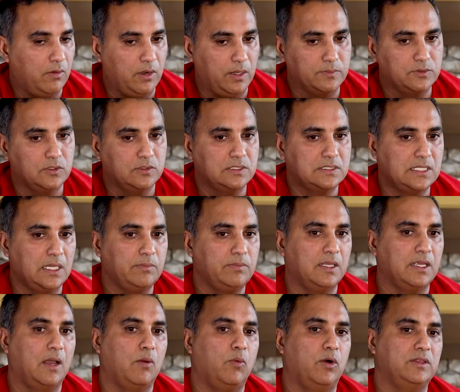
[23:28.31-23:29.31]
Growing up. So the
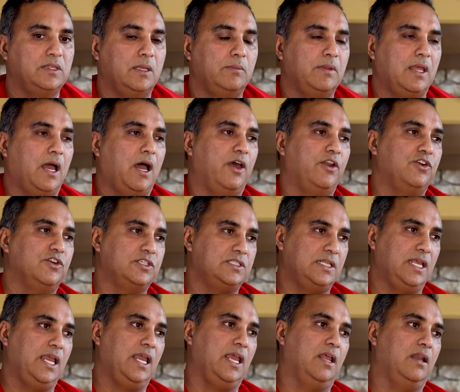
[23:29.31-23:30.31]
same thing, I want them to
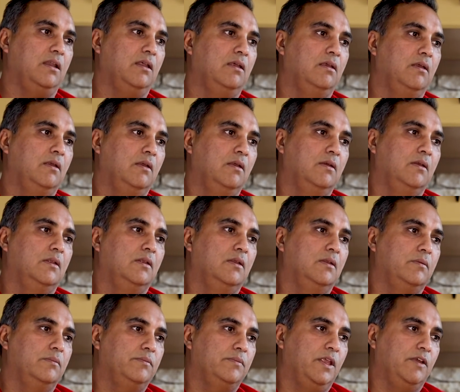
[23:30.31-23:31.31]
understand,
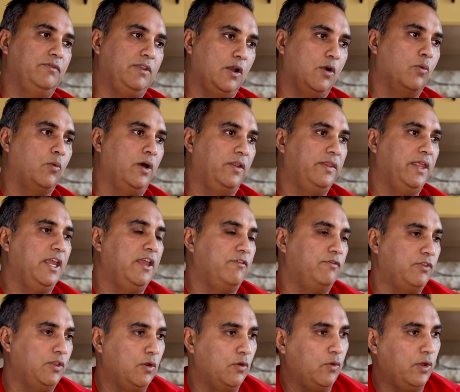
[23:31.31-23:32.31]
if they were one day
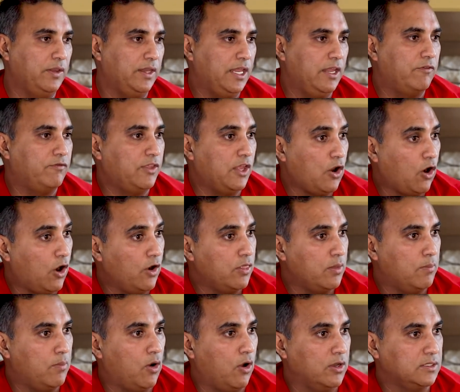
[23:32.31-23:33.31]
if they
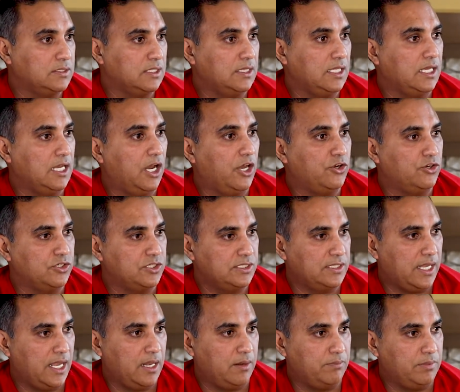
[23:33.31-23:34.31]
are the boss, that they
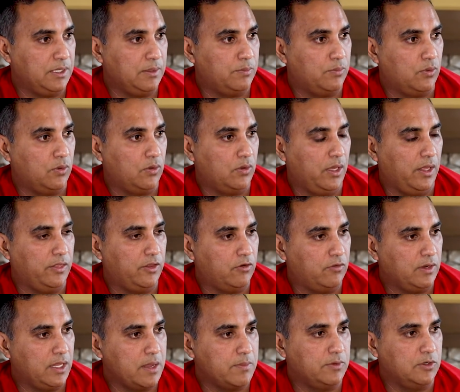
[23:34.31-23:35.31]
understand people and
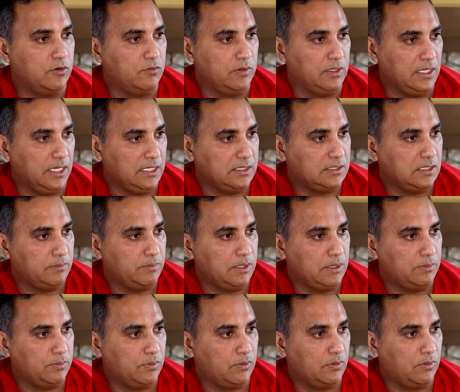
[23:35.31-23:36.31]
they're able to relate to
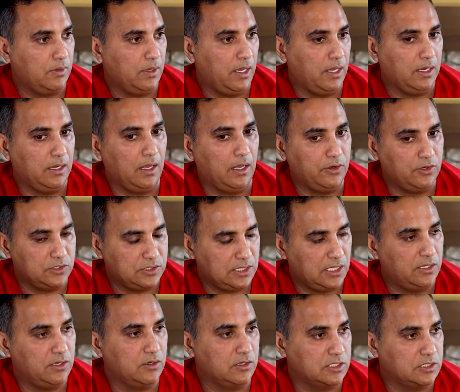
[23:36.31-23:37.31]
people and
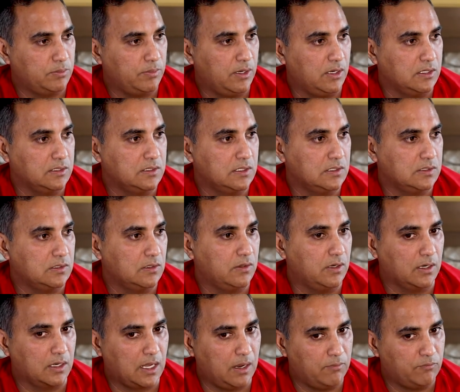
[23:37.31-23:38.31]
understand their experiences.
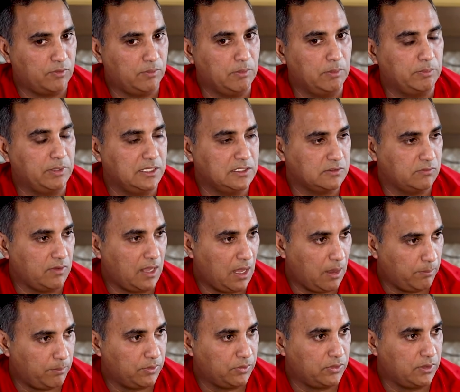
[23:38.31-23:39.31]
So they come from a place of
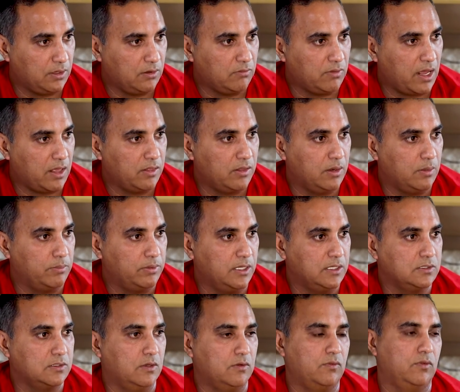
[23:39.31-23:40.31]
empathy rather than a
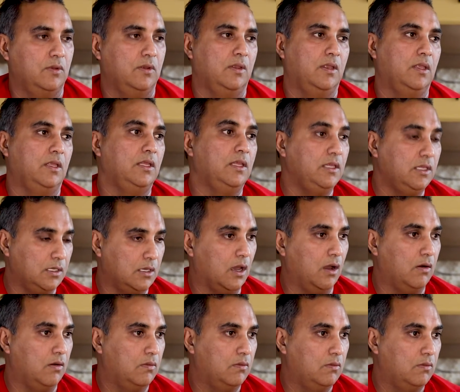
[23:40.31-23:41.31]
place of
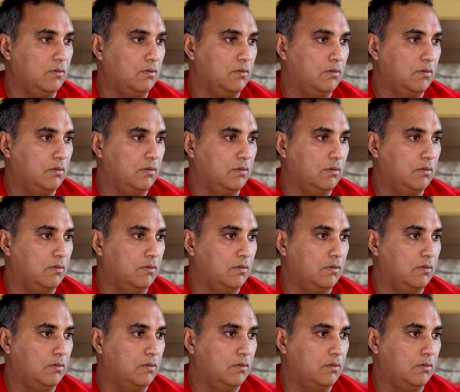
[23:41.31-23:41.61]
ego.